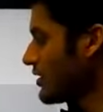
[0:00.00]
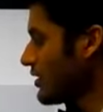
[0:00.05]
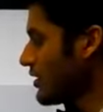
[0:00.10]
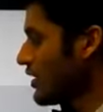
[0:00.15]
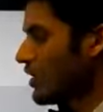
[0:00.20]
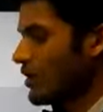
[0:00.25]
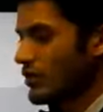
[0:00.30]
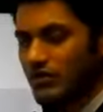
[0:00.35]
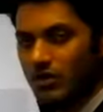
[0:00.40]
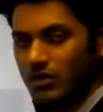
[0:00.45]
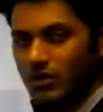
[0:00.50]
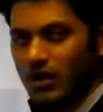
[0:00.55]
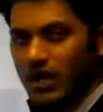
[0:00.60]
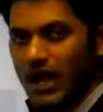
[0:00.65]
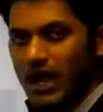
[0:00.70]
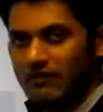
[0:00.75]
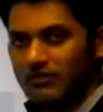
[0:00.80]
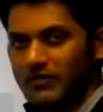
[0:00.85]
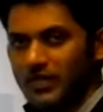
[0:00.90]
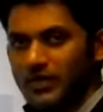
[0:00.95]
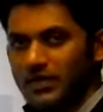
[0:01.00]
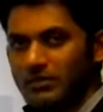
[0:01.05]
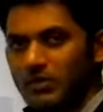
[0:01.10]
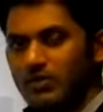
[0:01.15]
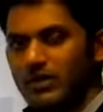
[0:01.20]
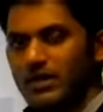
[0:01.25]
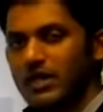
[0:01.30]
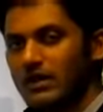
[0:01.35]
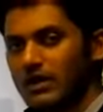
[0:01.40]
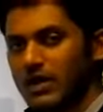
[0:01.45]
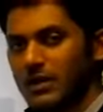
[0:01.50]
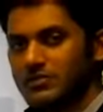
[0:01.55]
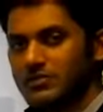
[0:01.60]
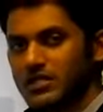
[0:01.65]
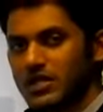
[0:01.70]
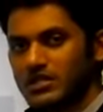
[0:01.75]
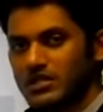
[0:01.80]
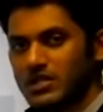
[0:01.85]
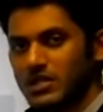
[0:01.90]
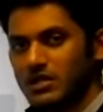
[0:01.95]
So after removing our
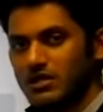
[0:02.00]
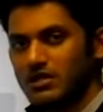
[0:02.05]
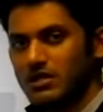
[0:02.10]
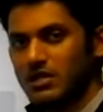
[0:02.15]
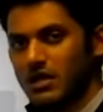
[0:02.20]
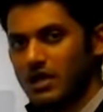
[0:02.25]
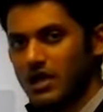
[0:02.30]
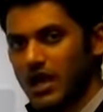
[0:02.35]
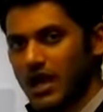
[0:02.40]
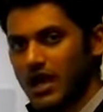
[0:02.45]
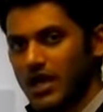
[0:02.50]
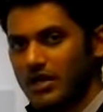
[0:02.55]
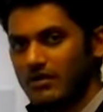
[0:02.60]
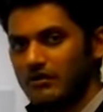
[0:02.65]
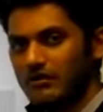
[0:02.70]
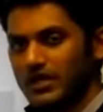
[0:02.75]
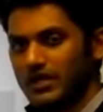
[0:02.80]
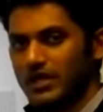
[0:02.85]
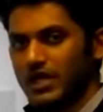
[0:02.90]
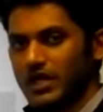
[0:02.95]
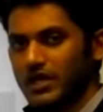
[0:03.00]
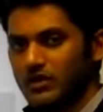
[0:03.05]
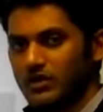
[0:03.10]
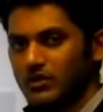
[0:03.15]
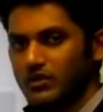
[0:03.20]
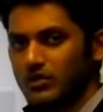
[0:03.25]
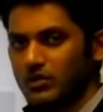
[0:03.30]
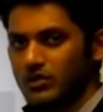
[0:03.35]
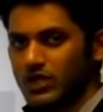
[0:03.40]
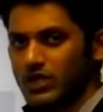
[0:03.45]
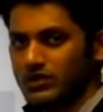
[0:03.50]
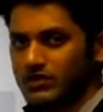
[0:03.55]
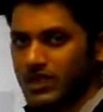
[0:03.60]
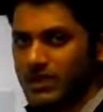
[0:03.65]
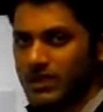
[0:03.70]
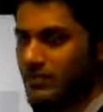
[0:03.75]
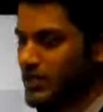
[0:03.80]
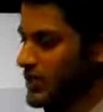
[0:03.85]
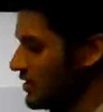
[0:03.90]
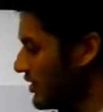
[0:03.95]
obstruction and we tried to do the
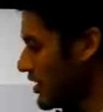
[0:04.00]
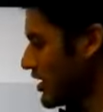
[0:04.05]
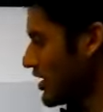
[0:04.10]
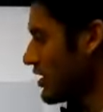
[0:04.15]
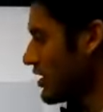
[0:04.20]
same thing,